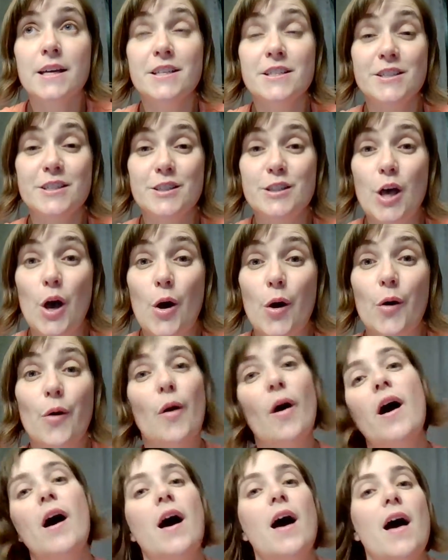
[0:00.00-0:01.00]

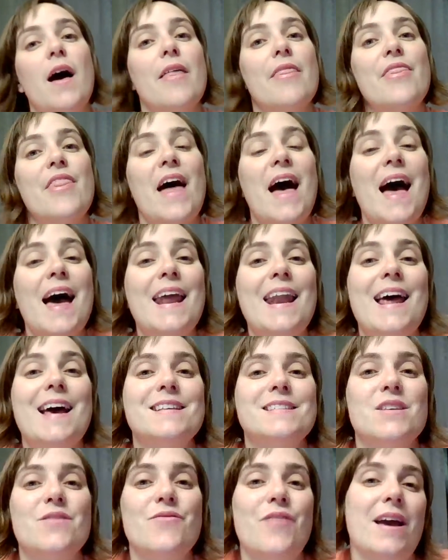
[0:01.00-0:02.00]
So that
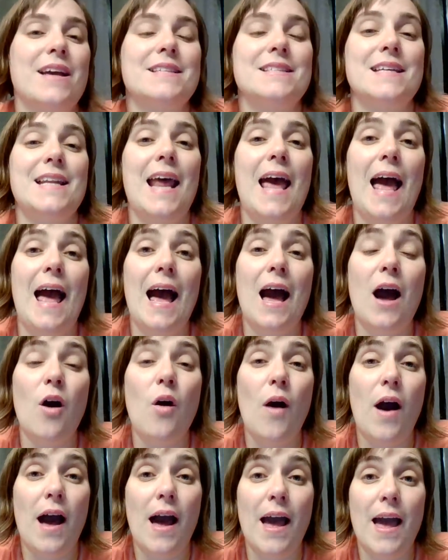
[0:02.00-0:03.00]
has affected
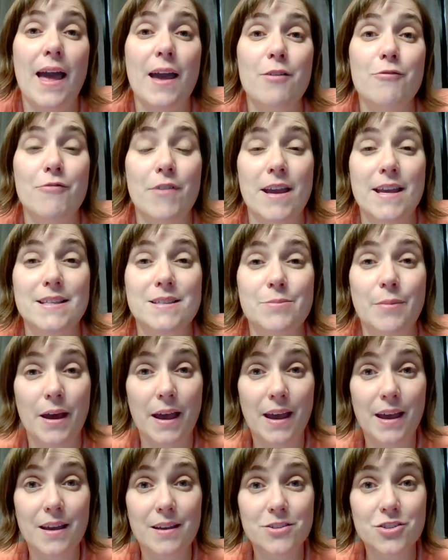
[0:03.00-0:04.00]
how I raise
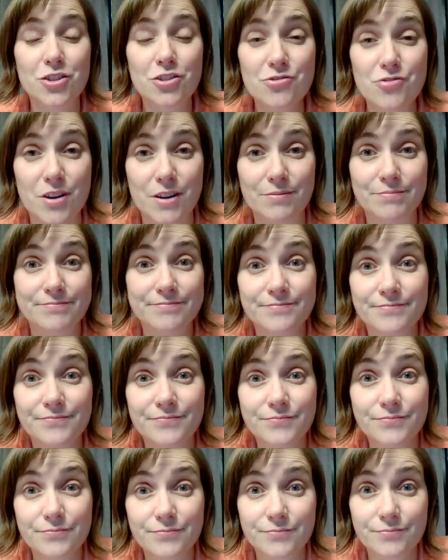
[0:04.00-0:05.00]
my children.
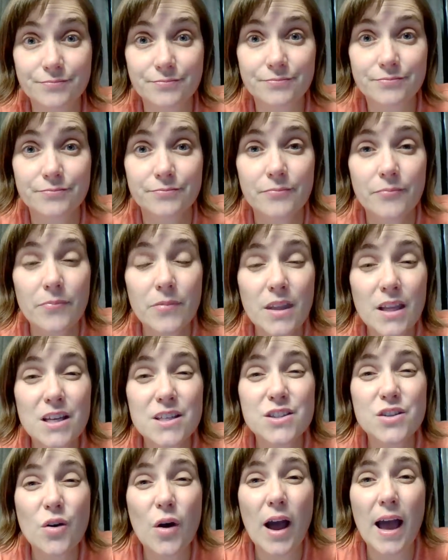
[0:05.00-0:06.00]

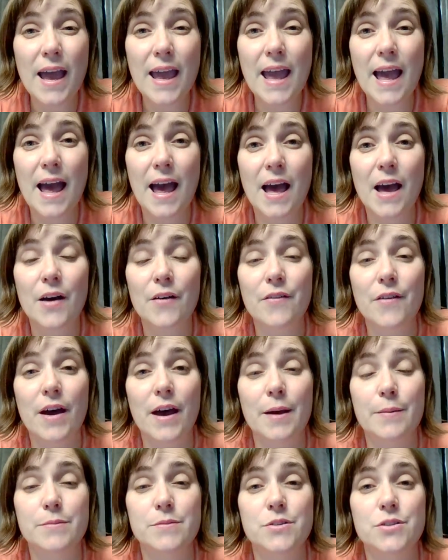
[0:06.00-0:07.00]
So I have
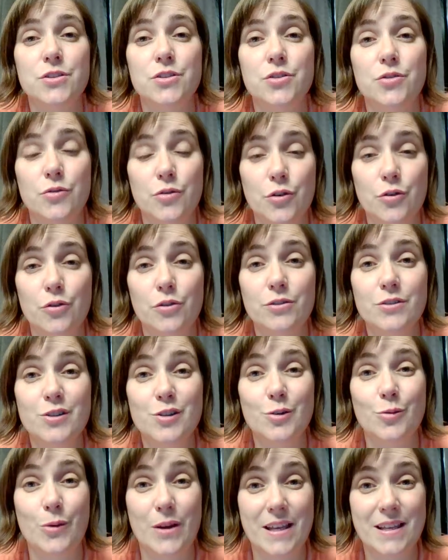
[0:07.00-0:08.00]
2-year-old
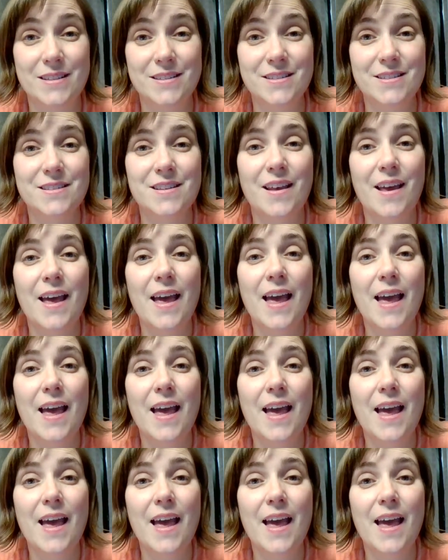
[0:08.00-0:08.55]
twins,